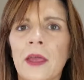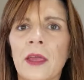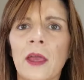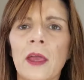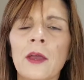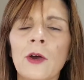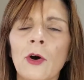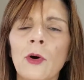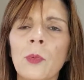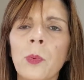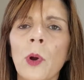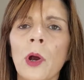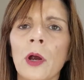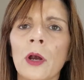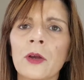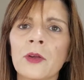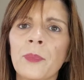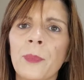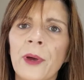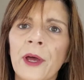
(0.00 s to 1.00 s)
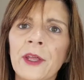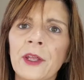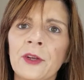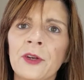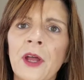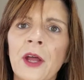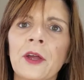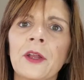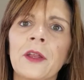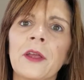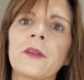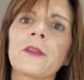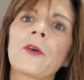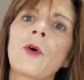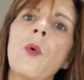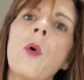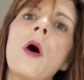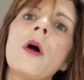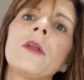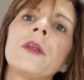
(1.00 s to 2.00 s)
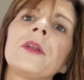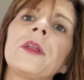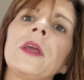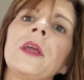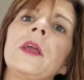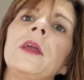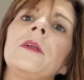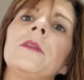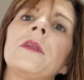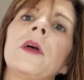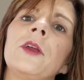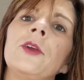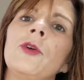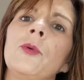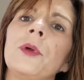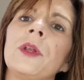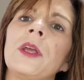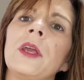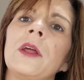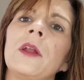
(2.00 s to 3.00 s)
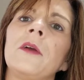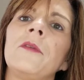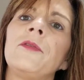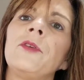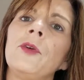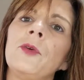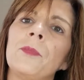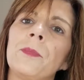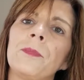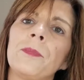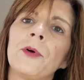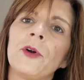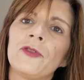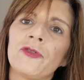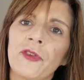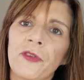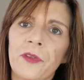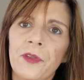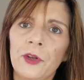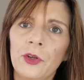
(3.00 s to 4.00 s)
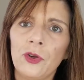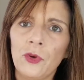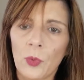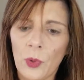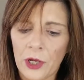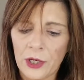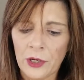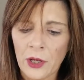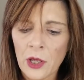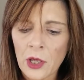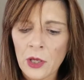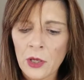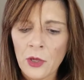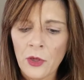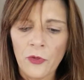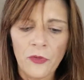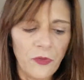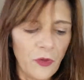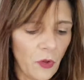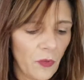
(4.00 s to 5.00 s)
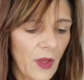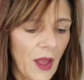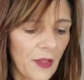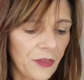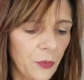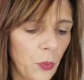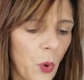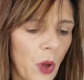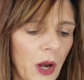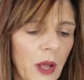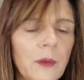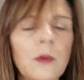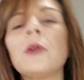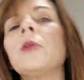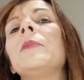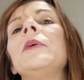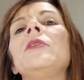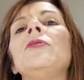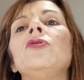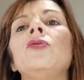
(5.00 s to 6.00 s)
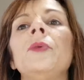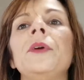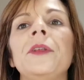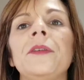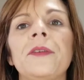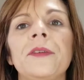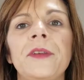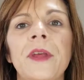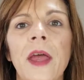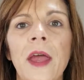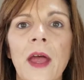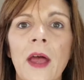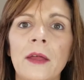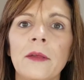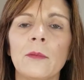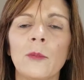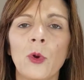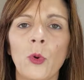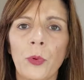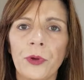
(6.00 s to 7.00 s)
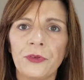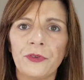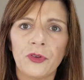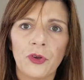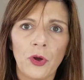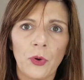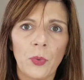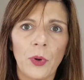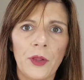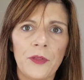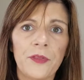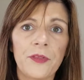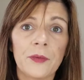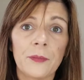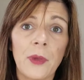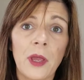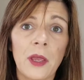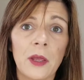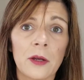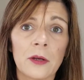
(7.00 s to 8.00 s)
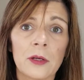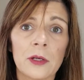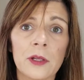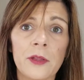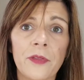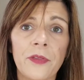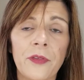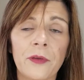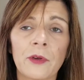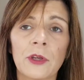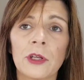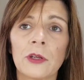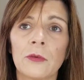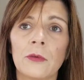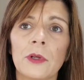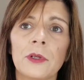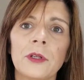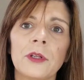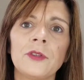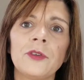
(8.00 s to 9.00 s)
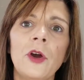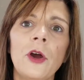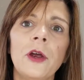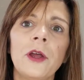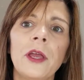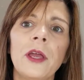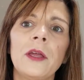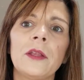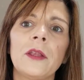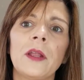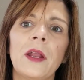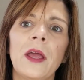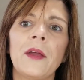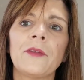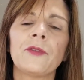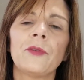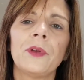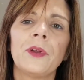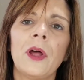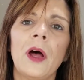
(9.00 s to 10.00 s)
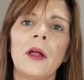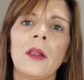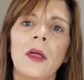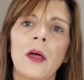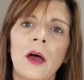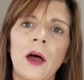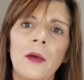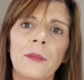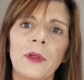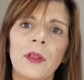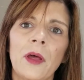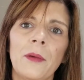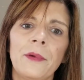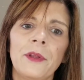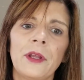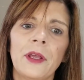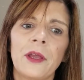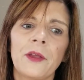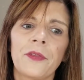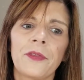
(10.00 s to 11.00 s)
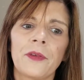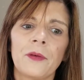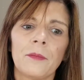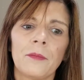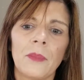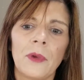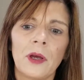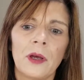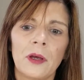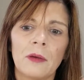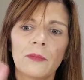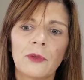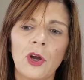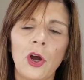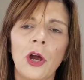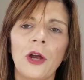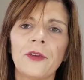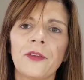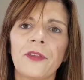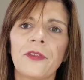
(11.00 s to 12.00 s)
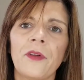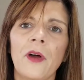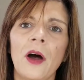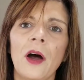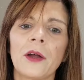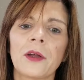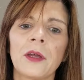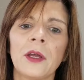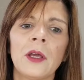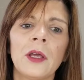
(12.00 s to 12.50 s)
It'll work, but you're not going to get the quality that you would get if you purchased a new one. So that's what I'm going to be doing today. I'm going to go run some errands. I'm going to run to Target, and then I have to run to Hobby Lobby to get some cardstock